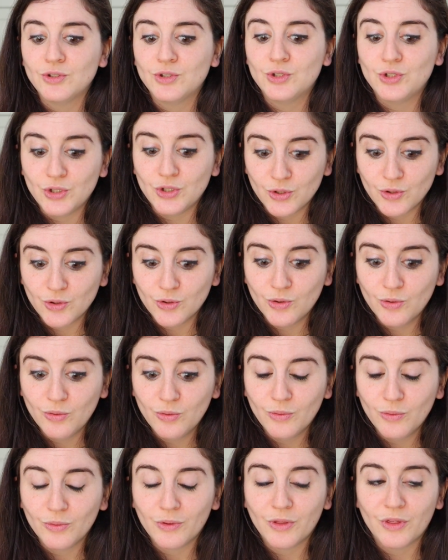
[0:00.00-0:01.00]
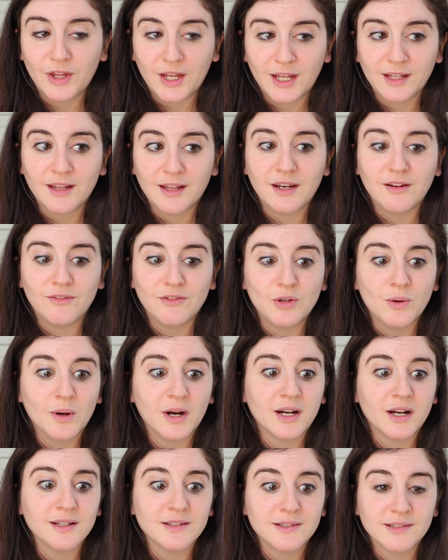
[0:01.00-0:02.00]
do think that if you
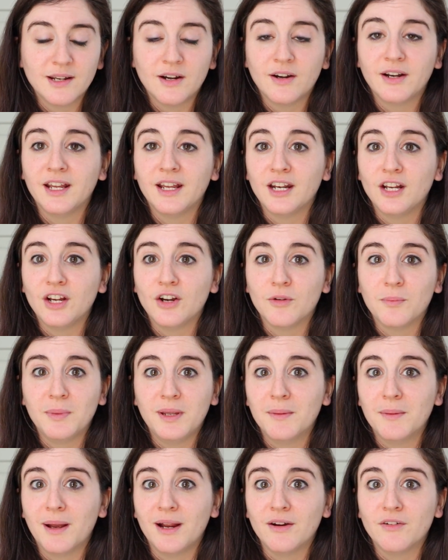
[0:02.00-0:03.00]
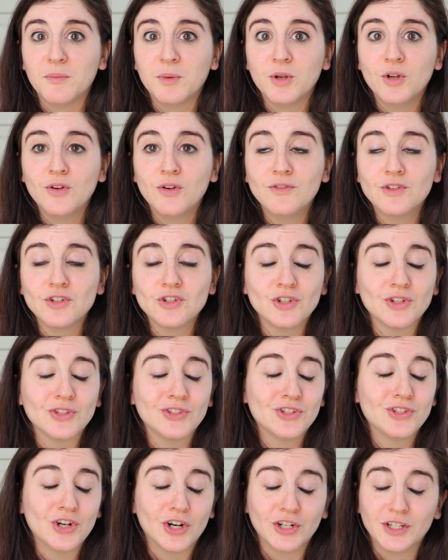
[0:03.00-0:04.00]
are considering getting your PMI removed,
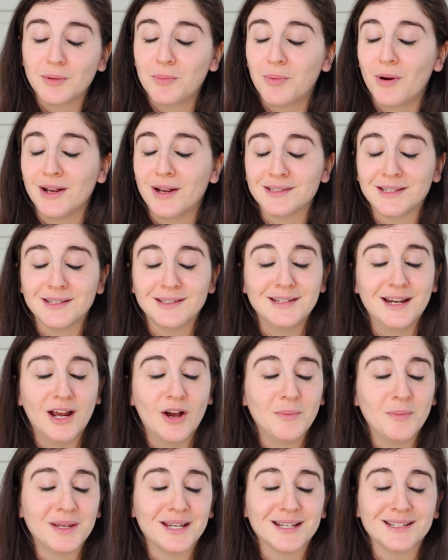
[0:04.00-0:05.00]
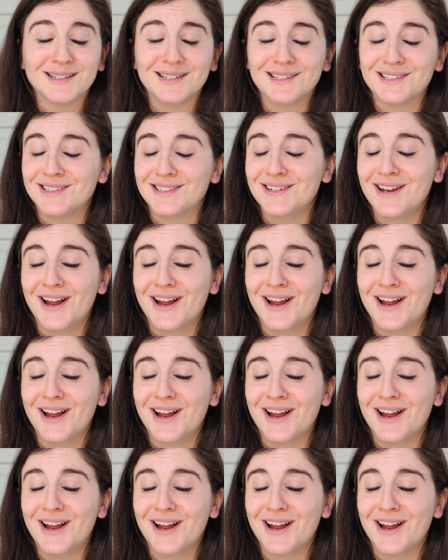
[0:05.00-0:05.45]
just start the process now, because it's